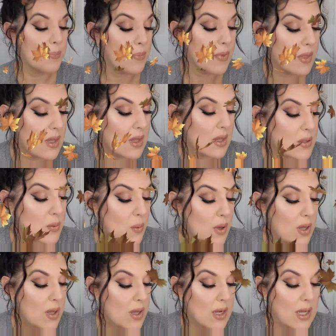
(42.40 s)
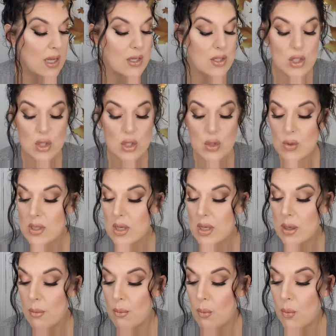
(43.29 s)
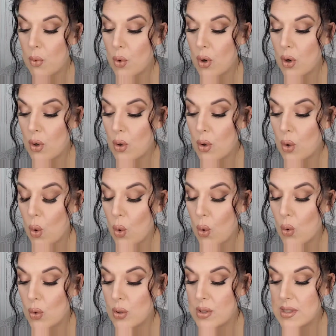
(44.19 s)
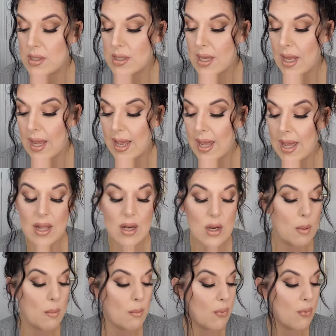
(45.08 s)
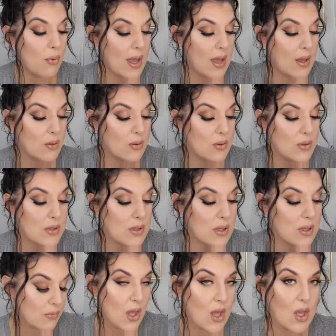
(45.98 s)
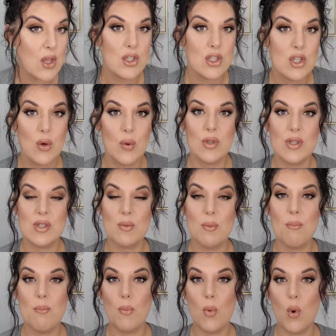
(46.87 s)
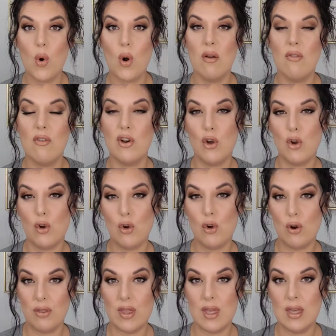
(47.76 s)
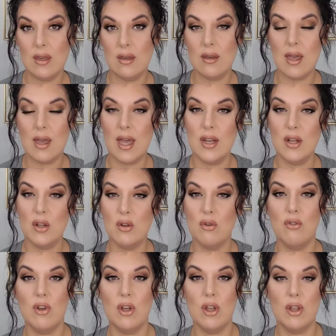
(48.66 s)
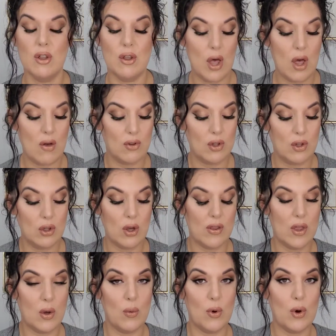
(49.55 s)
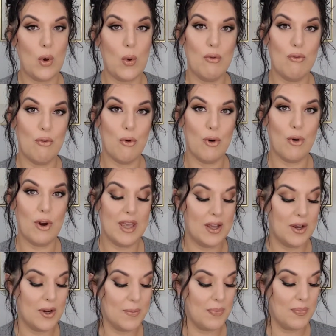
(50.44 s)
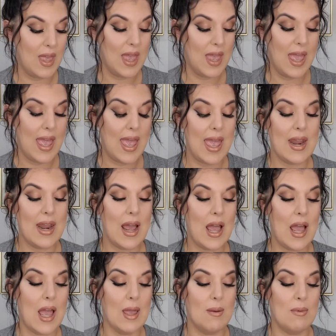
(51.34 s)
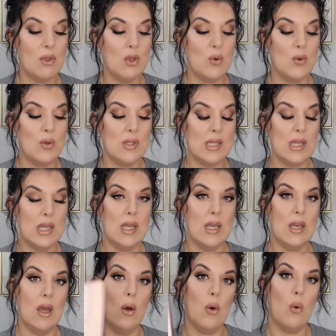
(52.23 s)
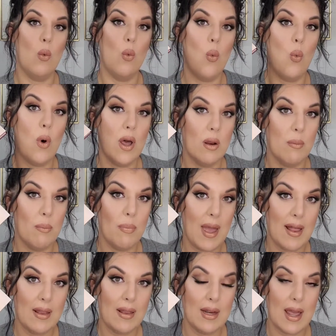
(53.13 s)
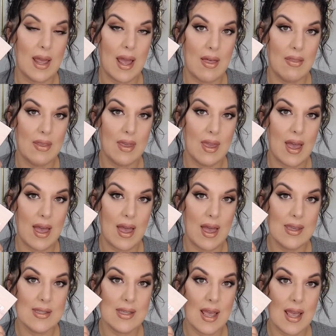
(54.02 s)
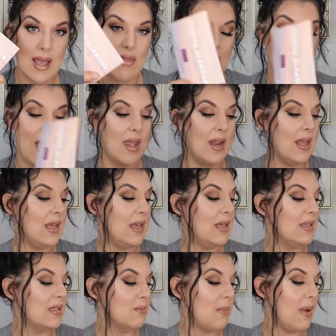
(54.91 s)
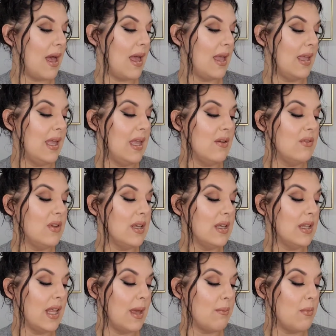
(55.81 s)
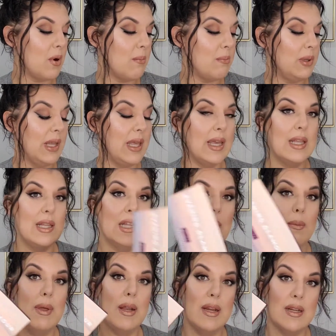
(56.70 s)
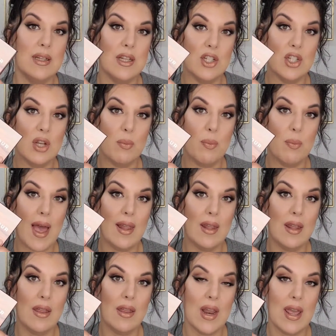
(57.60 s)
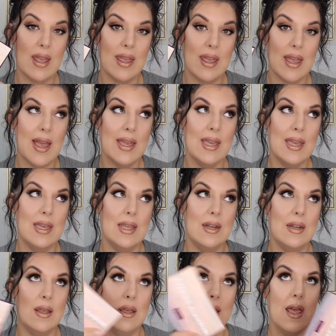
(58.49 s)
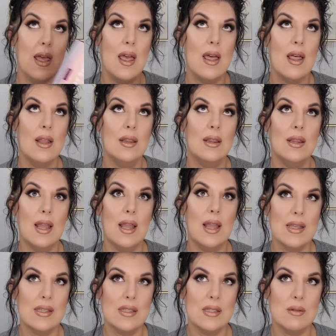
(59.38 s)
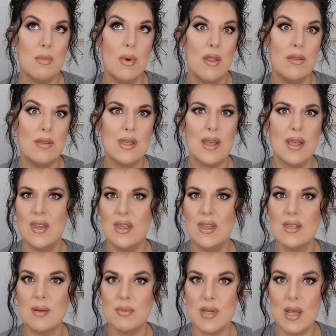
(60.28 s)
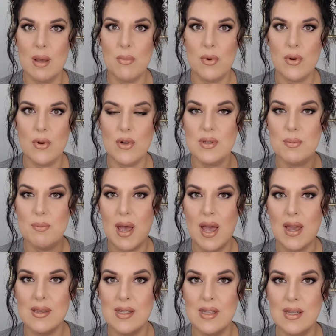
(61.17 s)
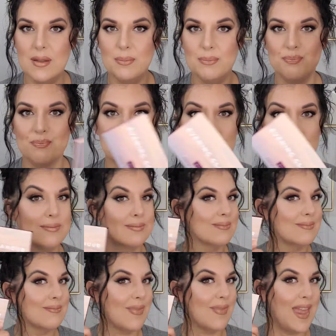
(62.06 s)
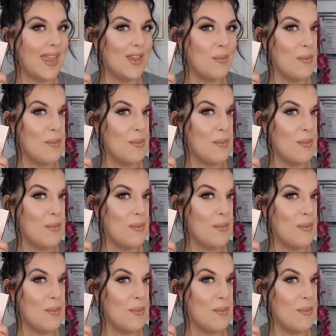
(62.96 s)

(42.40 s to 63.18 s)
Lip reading: This one is using more golds and browns. So it's more of an earthy kind of a look that we're going for here. And I'm using one palette on the eyes, and that is my Evening Glamour Blinc limited edition palette that I got in last month's, I think September's Boxy. Thank you,